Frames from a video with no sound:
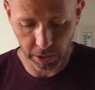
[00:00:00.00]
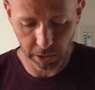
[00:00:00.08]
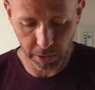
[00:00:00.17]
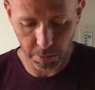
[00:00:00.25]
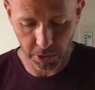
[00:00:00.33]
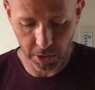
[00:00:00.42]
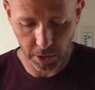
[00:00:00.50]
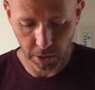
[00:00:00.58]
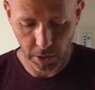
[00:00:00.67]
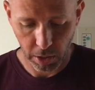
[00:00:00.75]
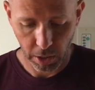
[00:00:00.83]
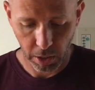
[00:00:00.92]
clips,
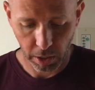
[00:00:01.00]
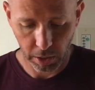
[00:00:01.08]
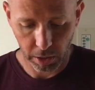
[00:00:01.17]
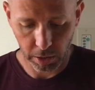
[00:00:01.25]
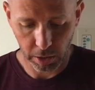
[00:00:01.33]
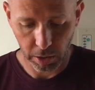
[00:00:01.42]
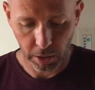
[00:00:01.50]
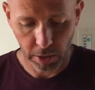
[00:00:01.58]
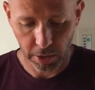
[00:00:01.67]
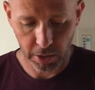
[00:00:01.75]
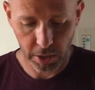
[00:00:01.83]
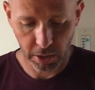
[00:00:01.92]
and
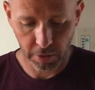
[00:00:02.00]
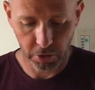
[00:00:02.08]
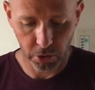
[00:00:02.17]
this stuff